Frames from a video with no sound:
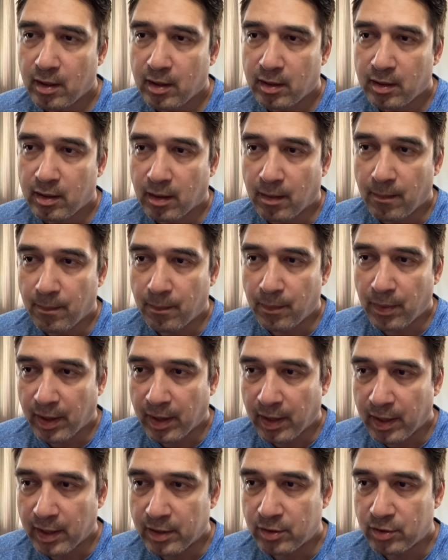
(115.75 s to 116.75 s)

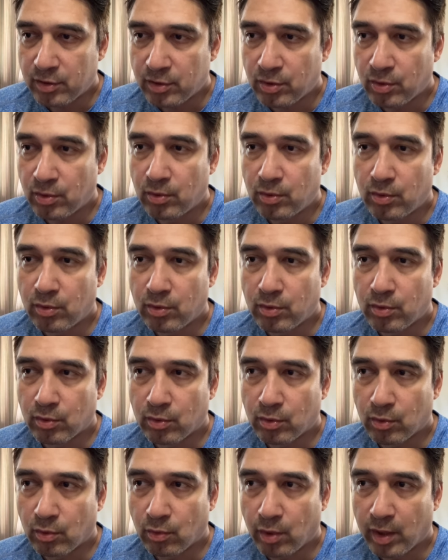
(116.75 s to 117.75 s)
compared to
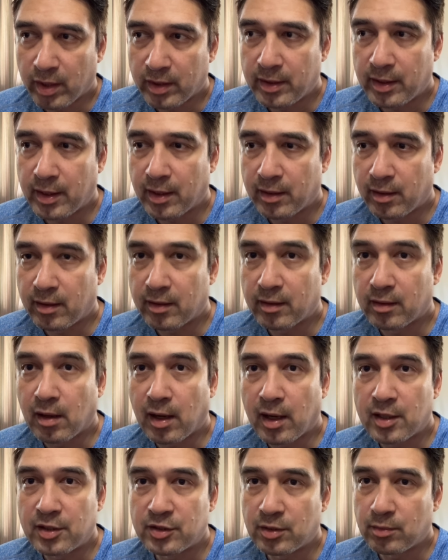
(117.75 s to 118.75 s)
what the other
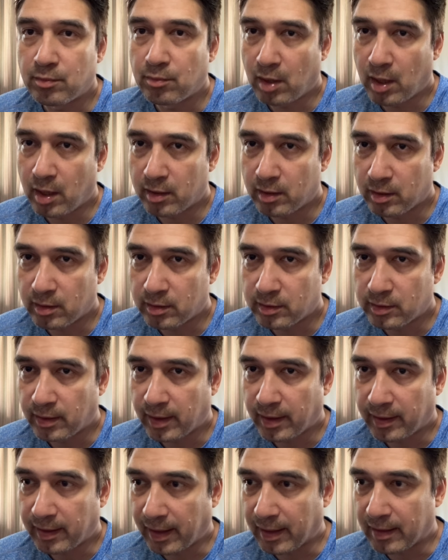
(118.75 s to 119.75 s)
larger models
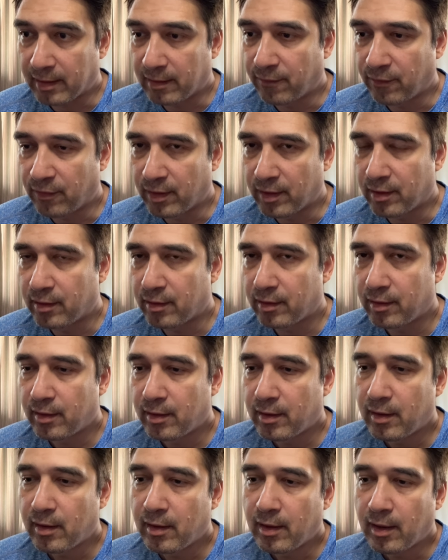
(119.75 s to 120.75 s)
like Elephant
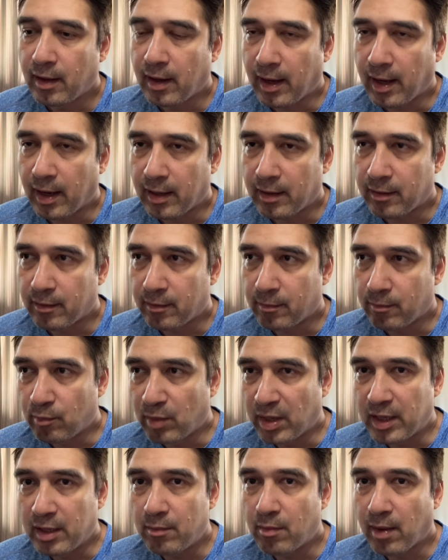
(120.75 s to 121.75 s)
and
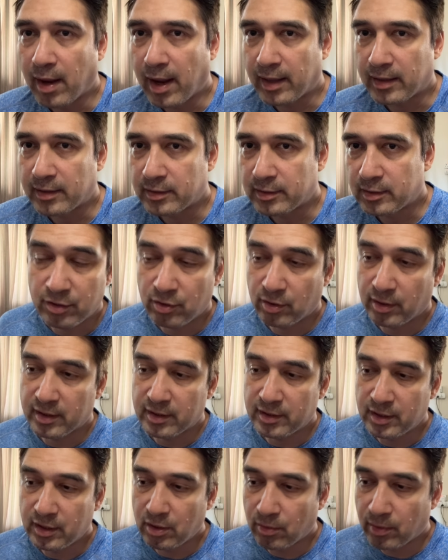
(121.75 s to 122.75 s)
Minimax. As you can
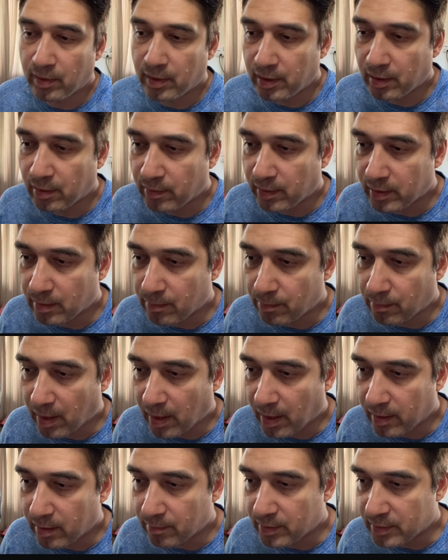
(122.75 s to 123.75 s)
see over here at the
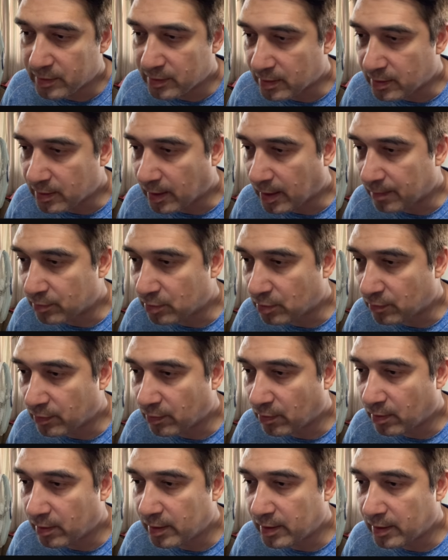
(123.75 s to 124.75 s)
bottom is the time. So we've
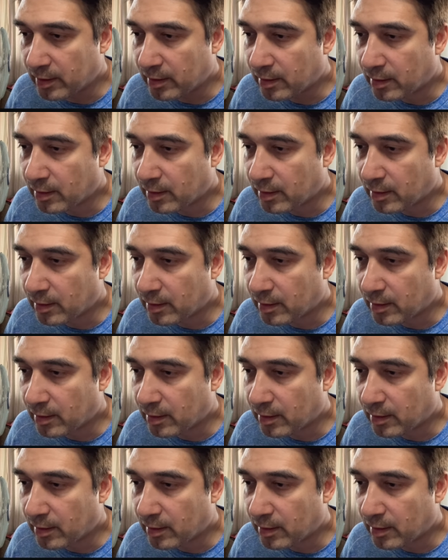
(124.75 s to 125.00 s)
already